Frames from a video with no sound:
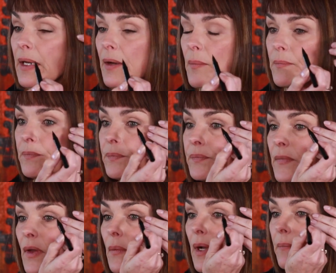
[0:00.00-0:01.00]
right now.
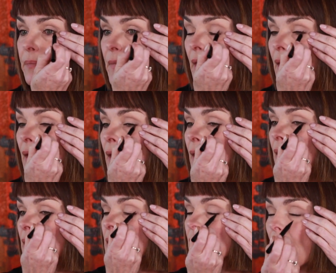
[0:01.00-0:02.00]
Oh well.
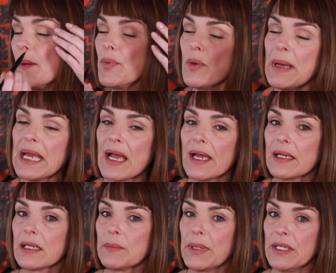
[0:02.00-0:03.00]
So I pull my eye
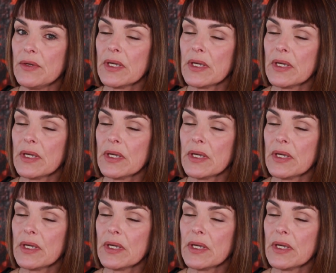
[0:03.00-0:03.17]
a little bit.